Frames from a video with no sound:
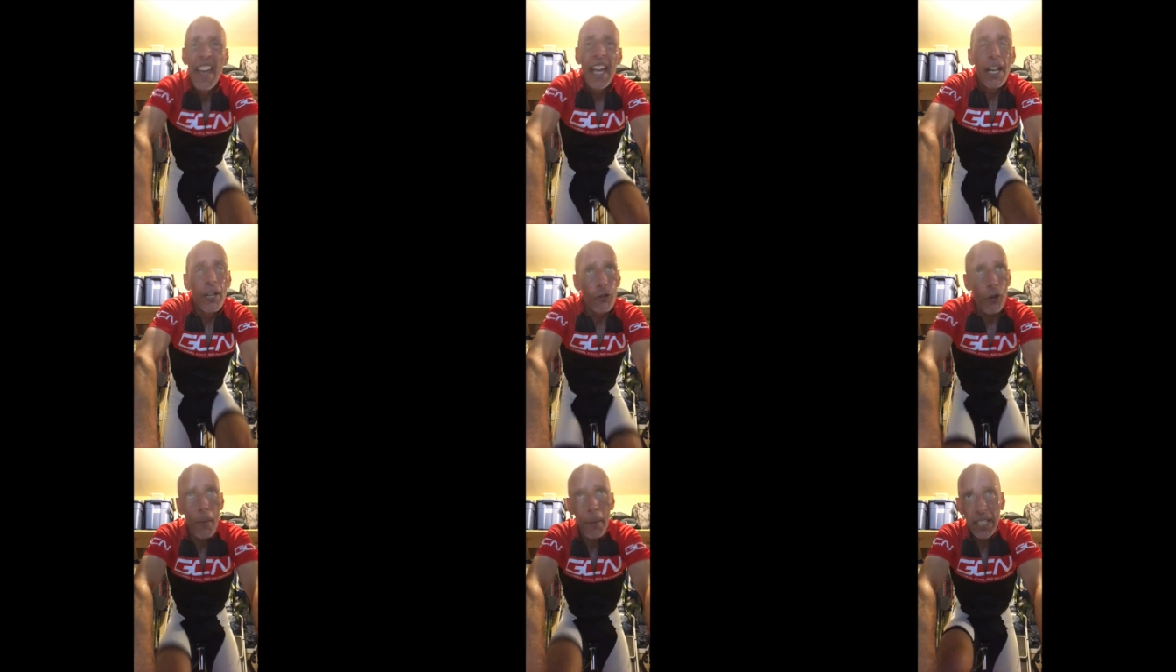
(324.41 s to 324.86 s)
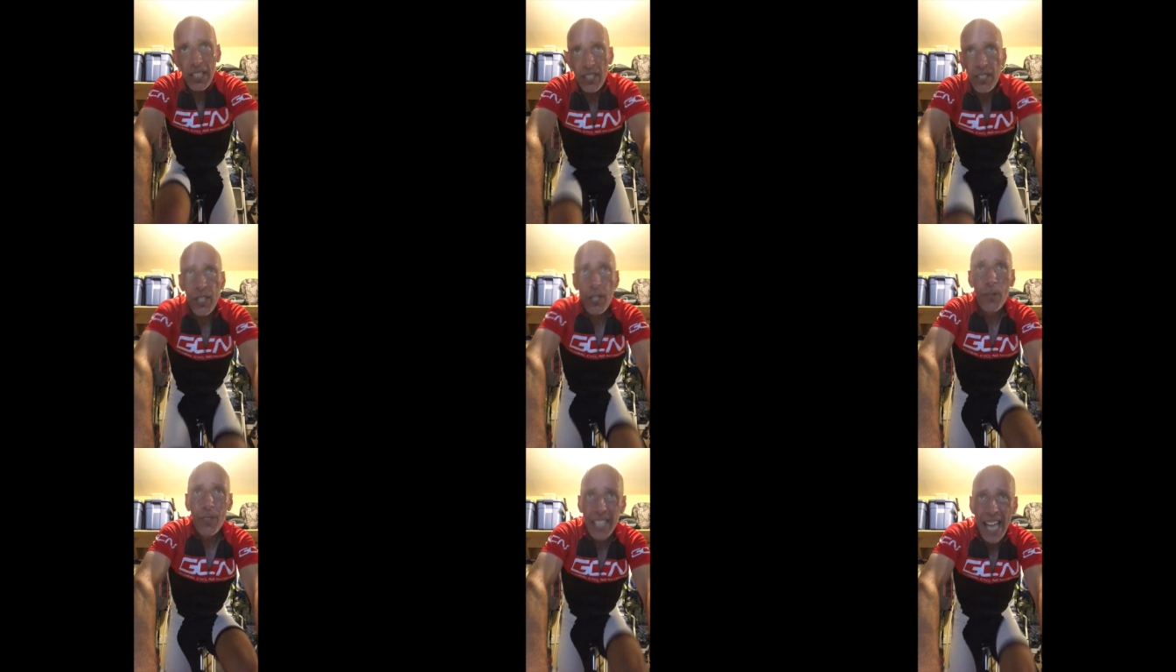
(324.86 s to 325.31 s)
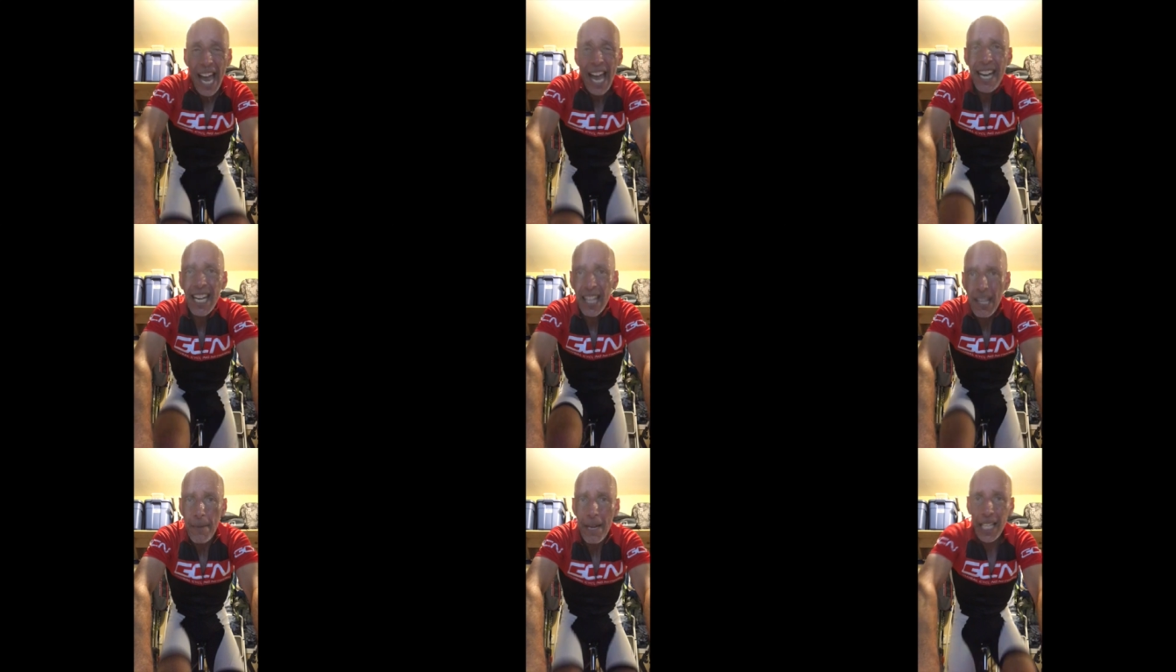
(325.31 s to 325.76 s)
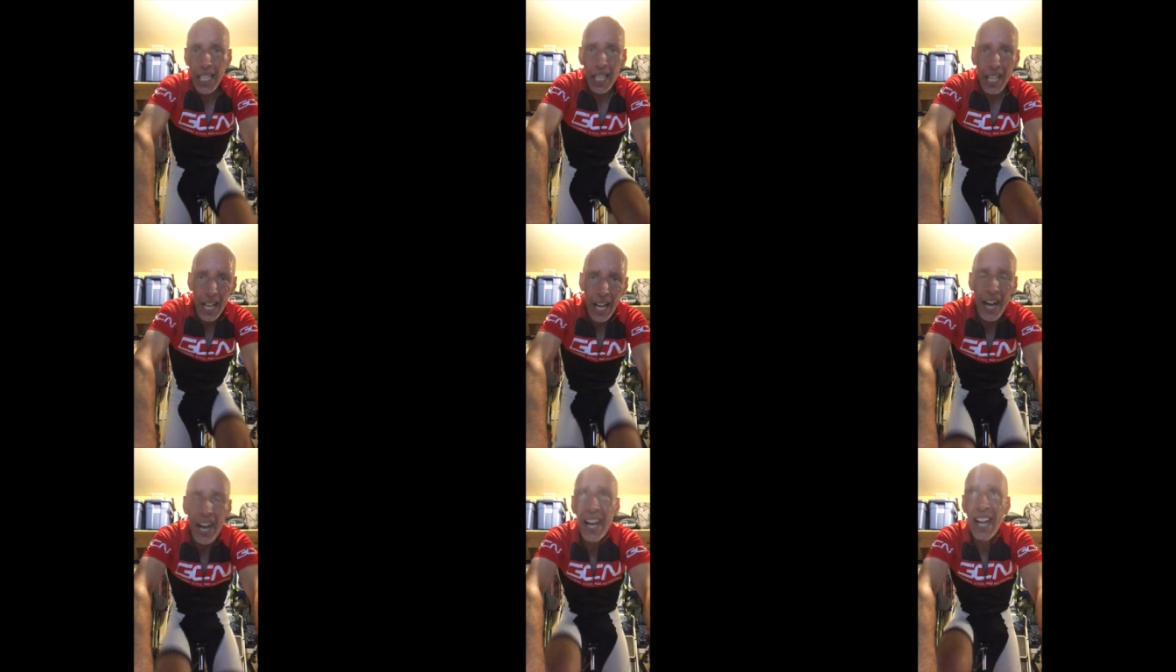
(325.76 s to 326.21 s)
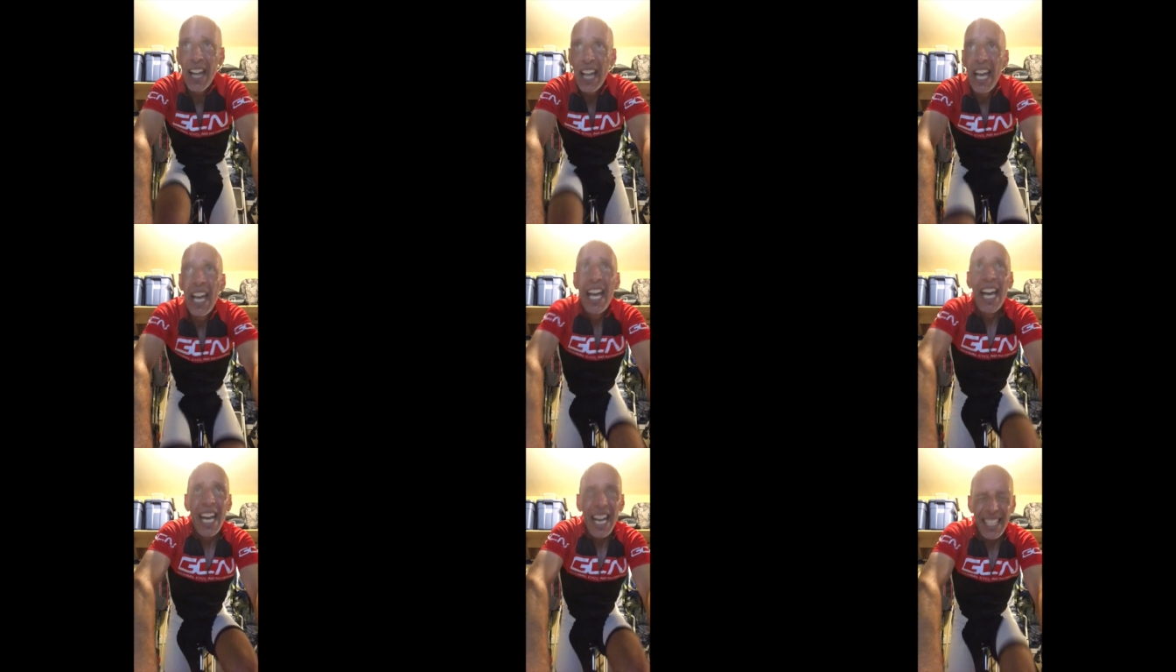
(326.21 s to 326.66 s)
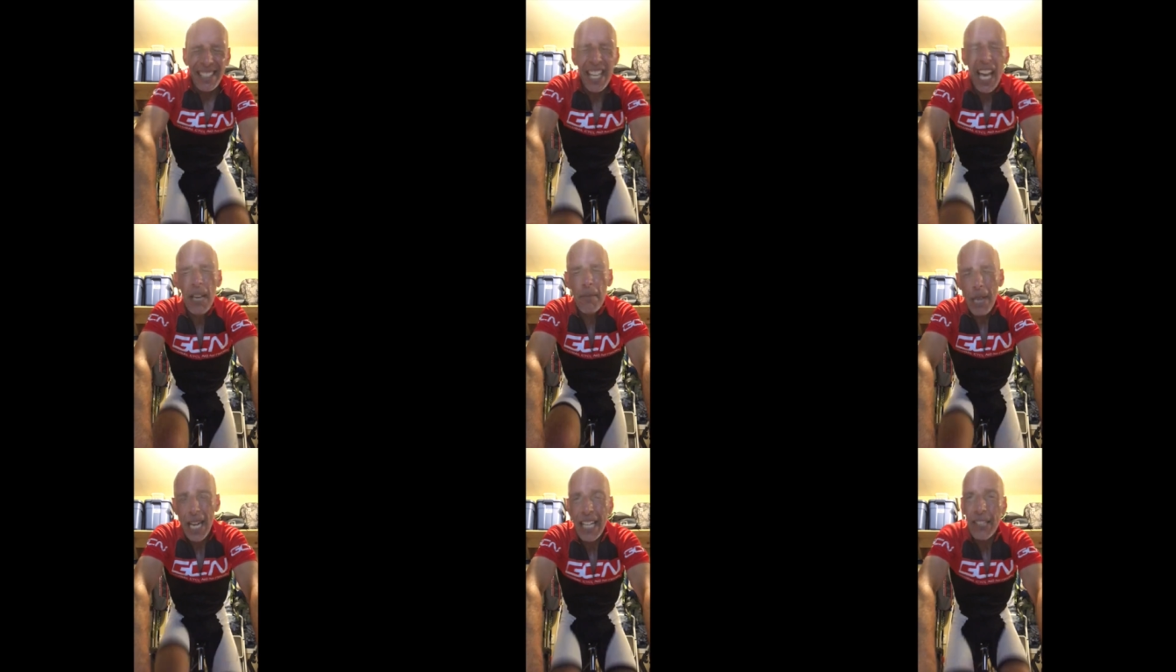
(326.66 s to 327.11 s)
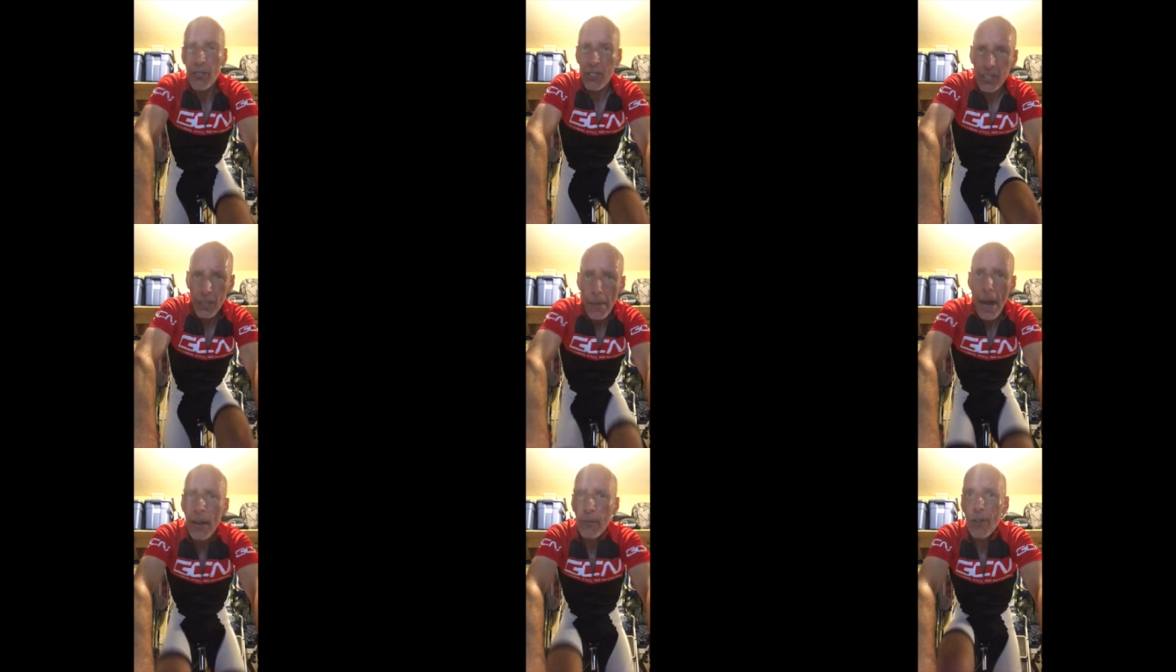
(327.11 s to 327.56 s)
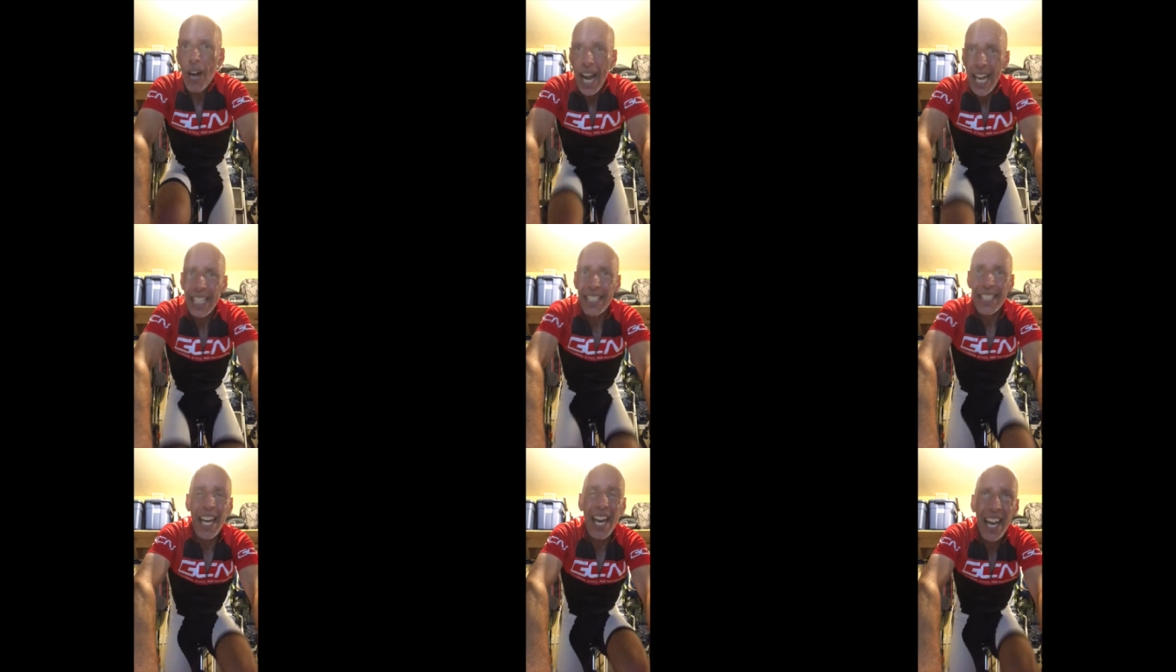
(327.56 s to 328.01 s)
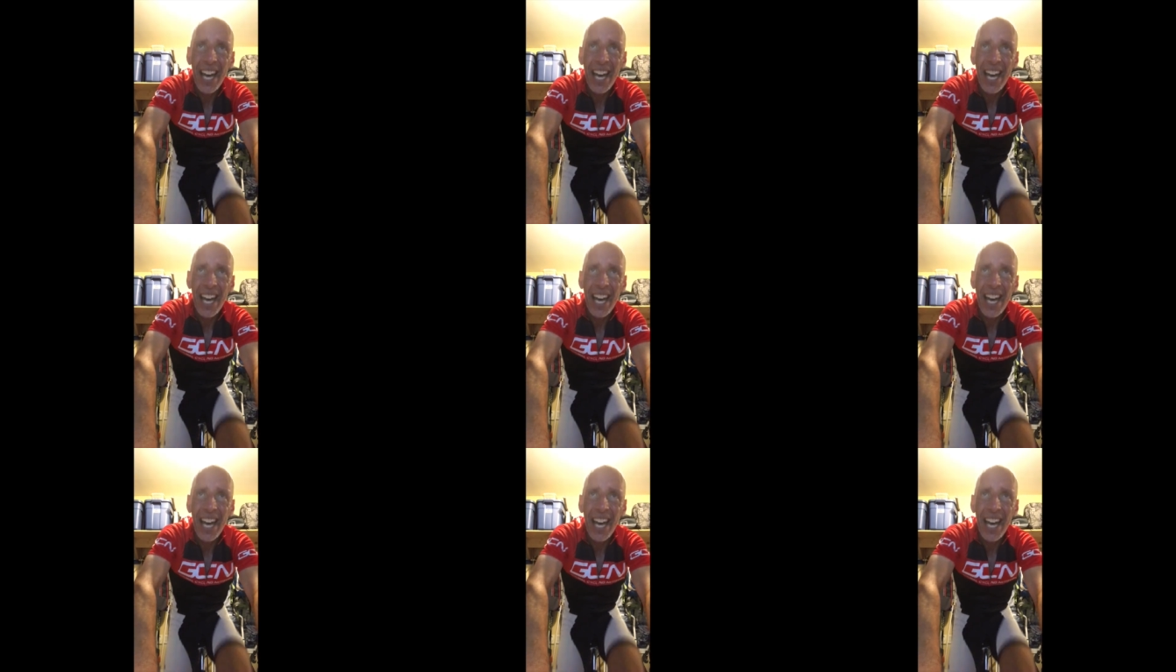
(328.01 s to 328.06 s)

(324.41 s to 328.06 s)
dropping to 210 in the middle at 10 minutes is about right.